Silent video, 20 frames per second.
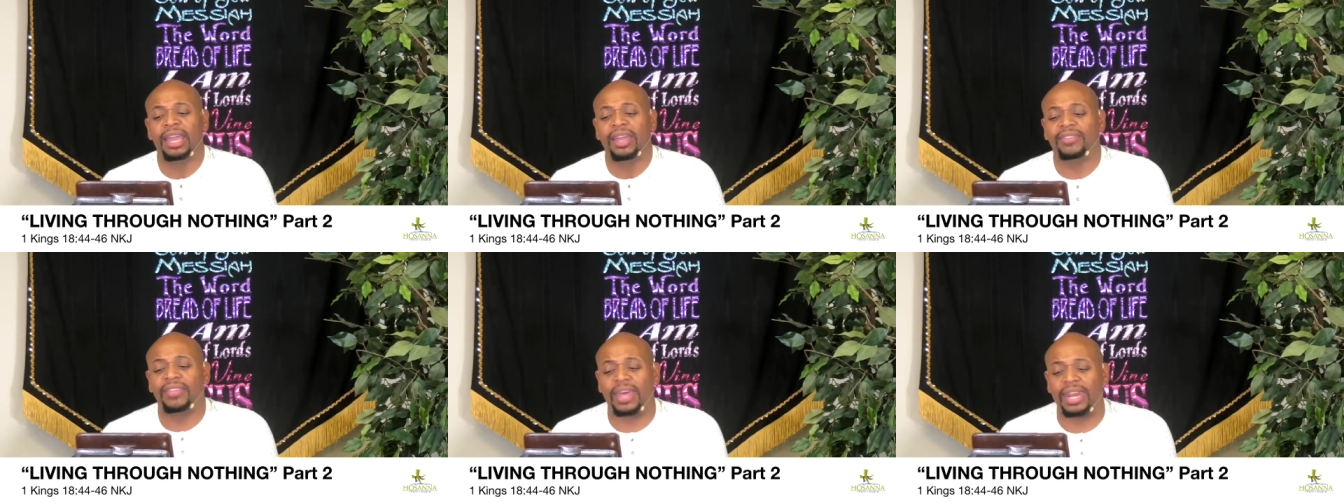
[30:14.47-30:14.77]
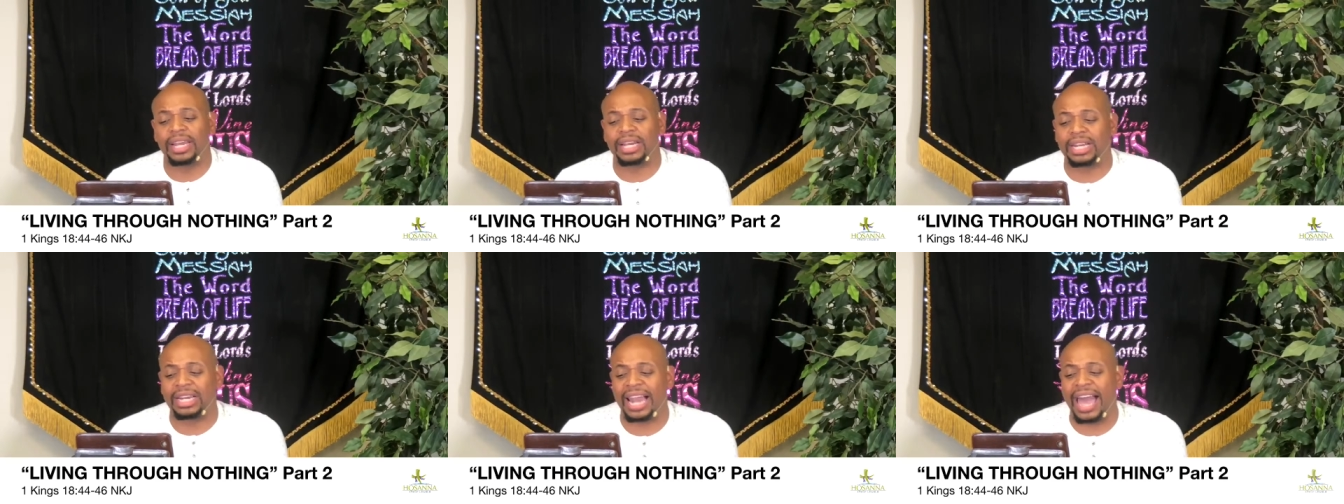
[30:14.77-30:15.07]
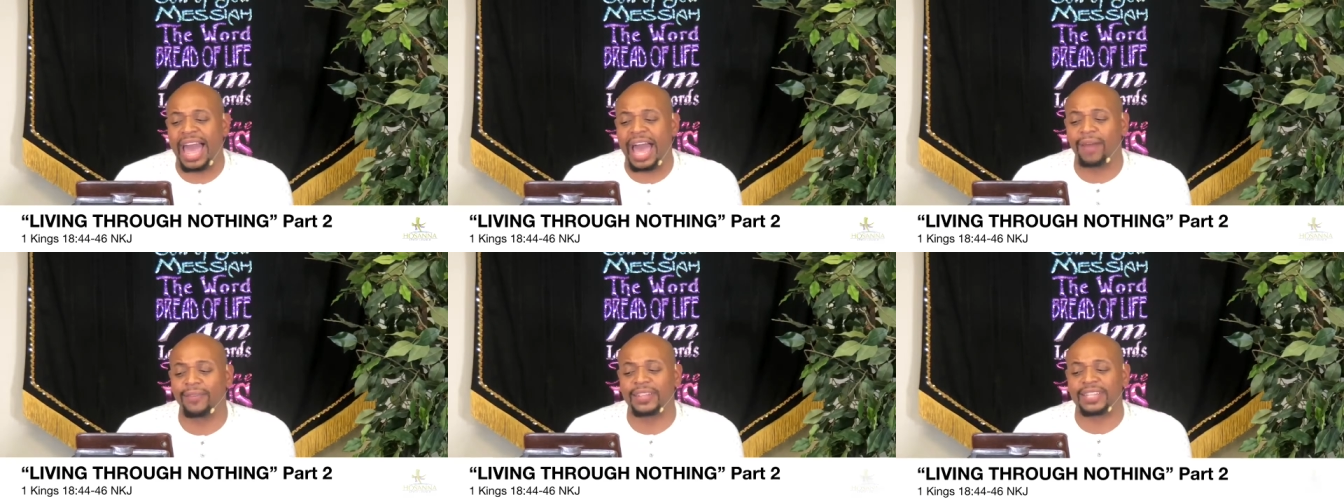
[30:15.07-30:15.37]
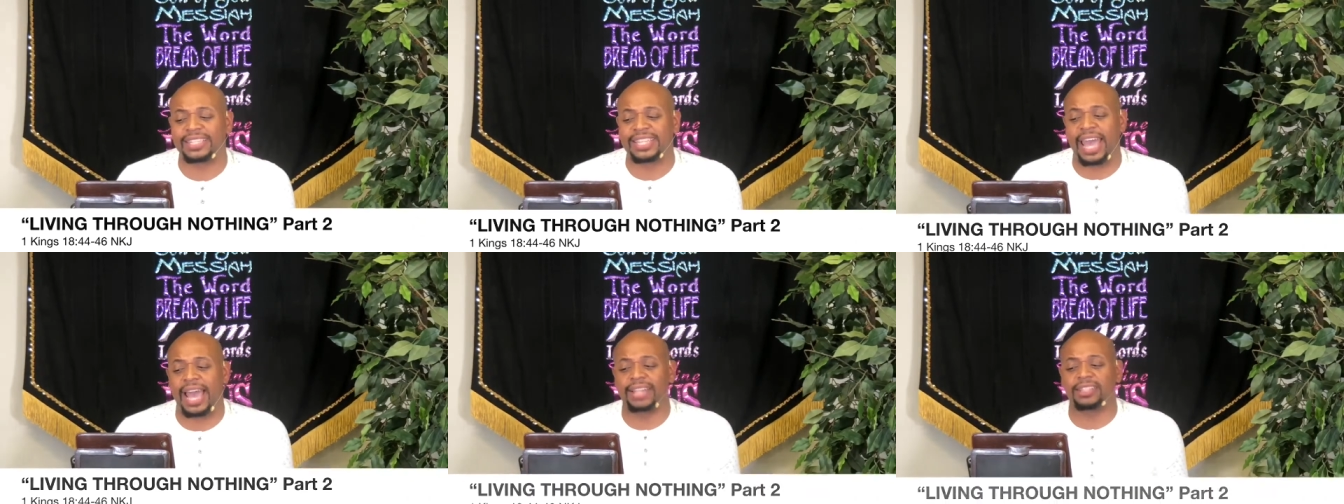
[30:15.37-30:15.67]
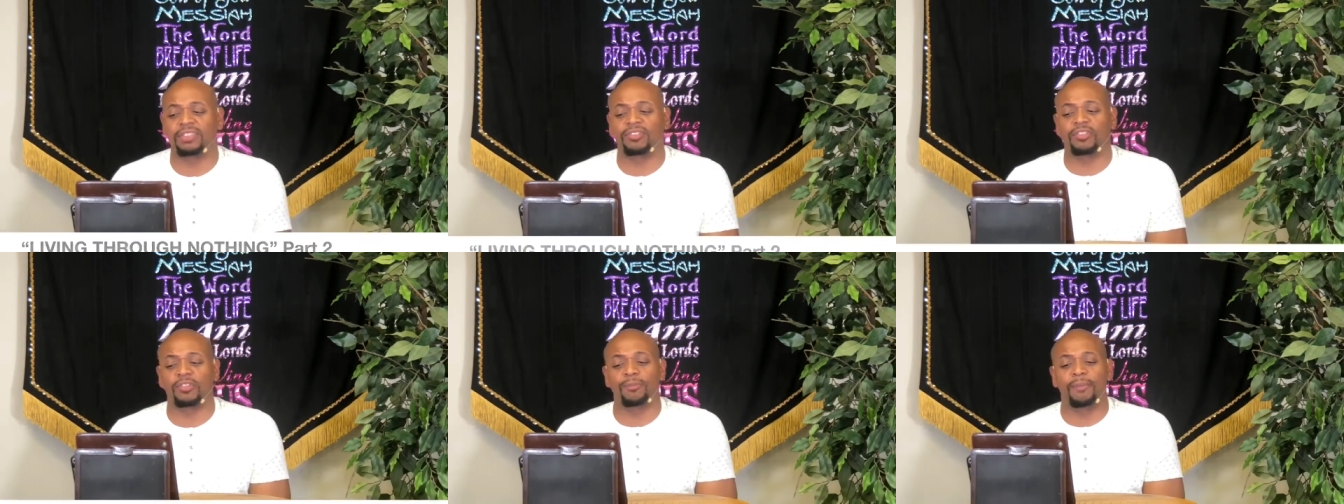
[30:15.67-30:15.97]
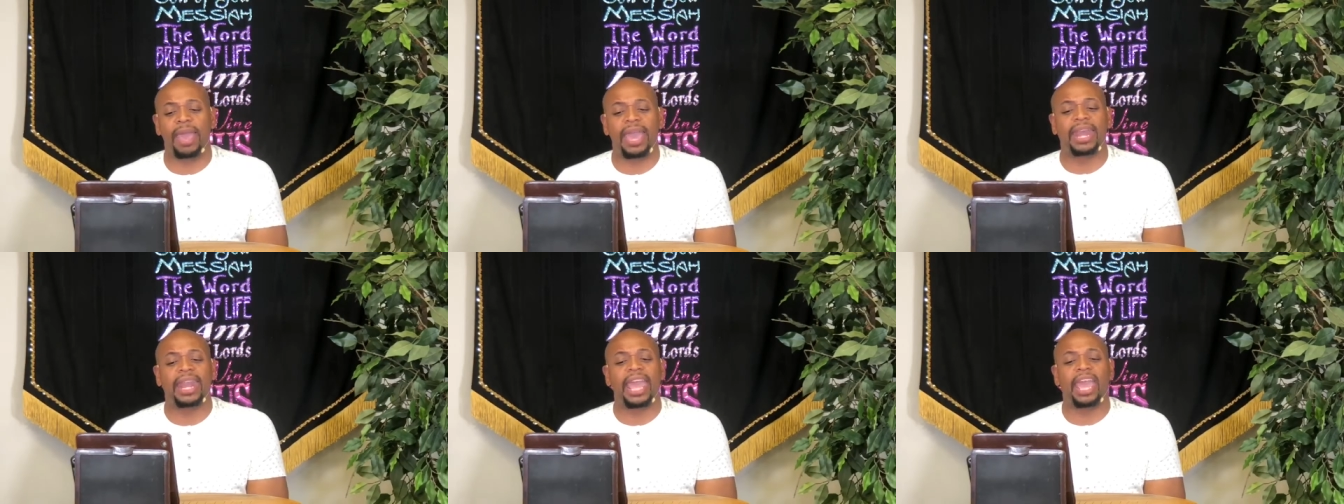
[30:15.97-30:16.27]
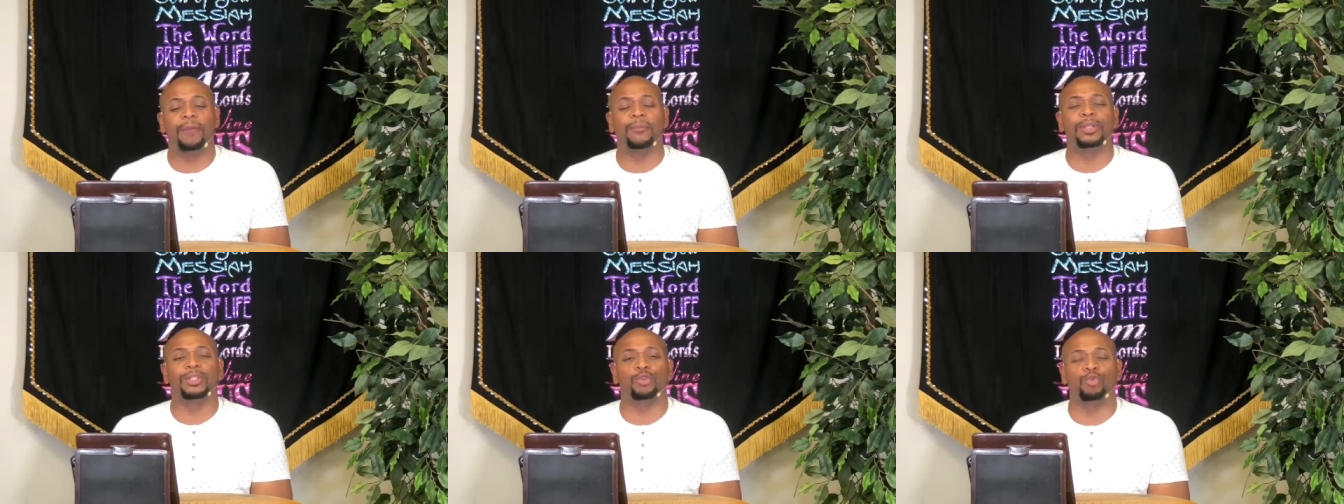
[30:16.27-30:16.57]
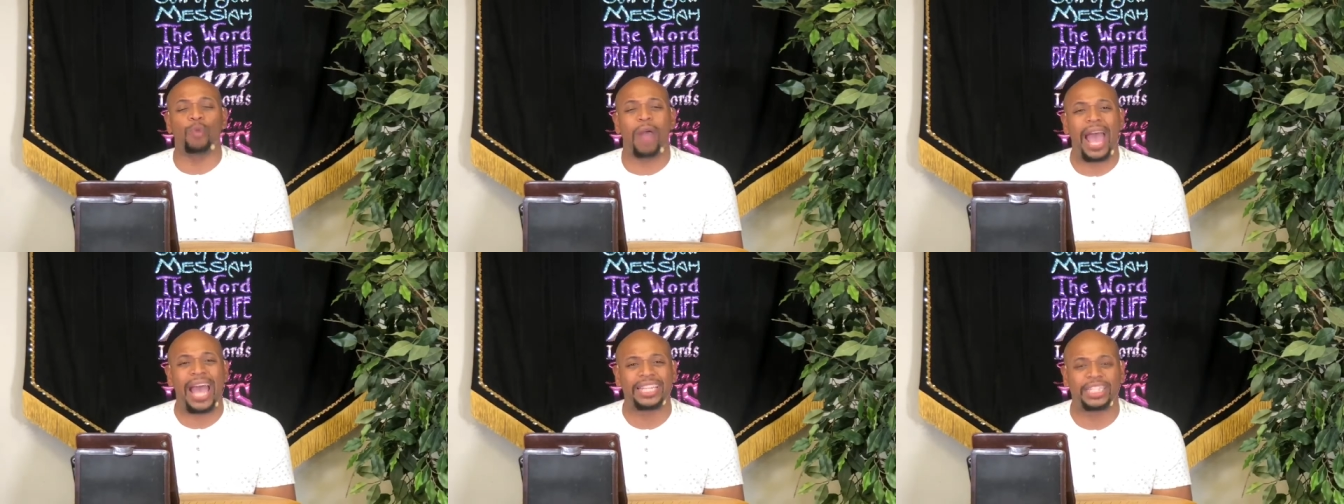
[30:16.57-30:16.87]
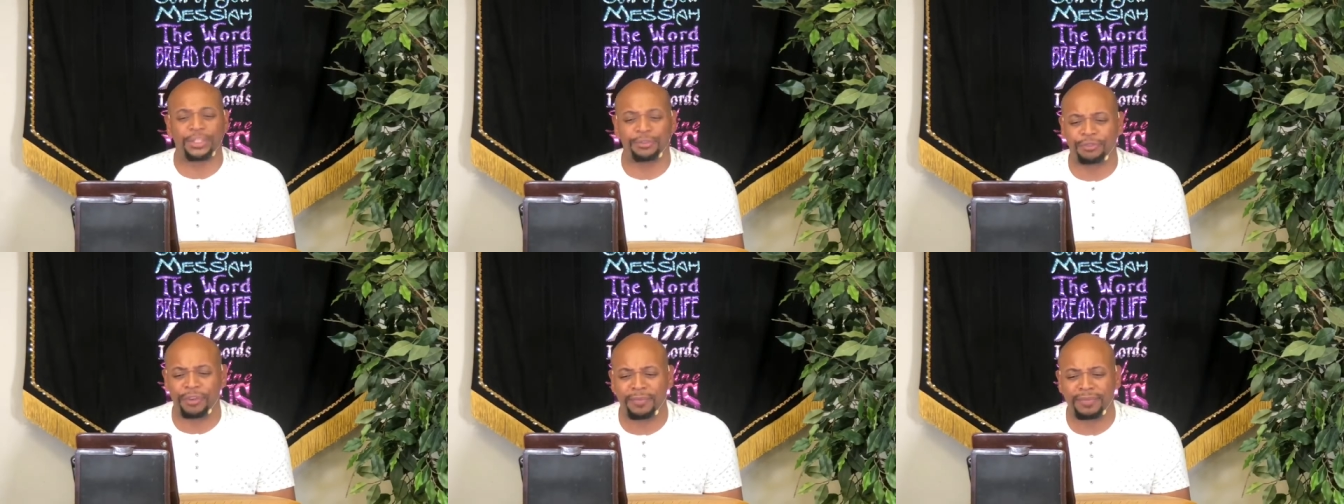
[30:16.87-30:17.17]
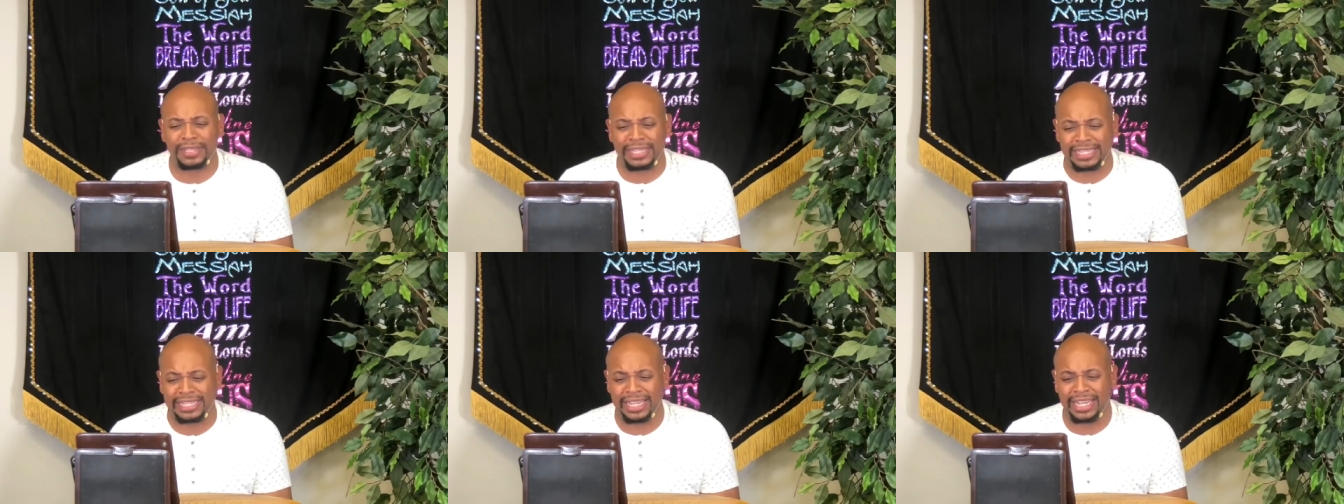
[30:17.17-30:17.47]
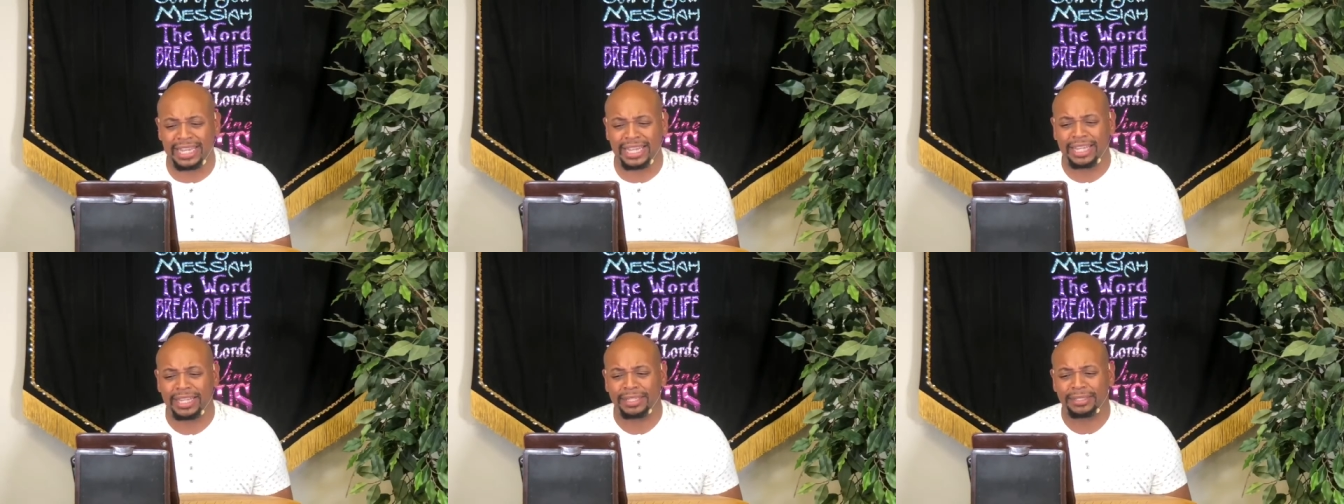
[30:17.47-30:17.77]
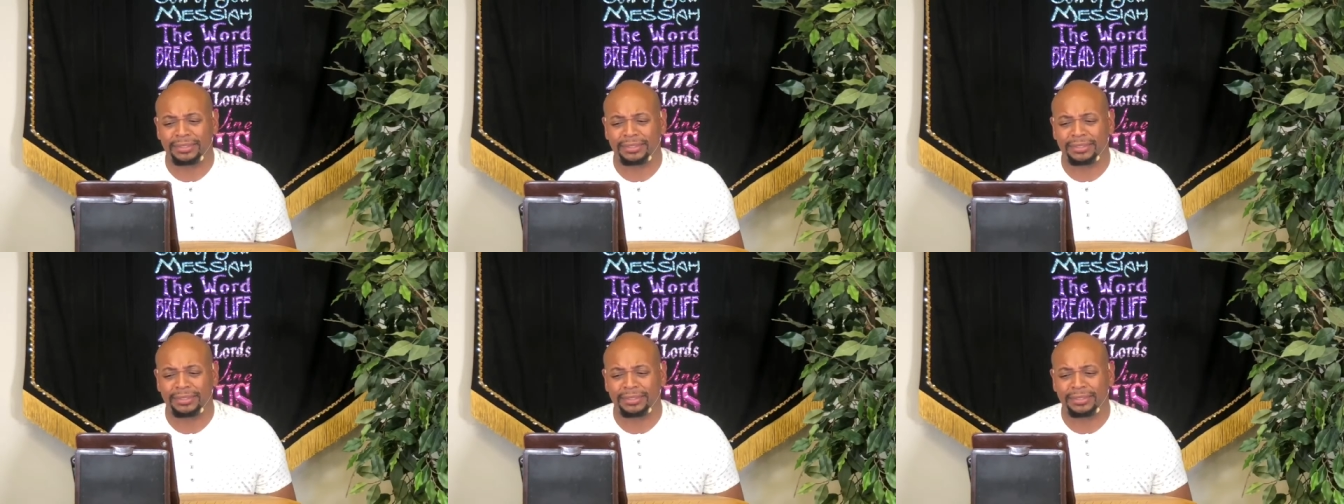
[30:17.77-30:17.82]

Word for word: that a cloud the size of a man's hand was rising from the sea.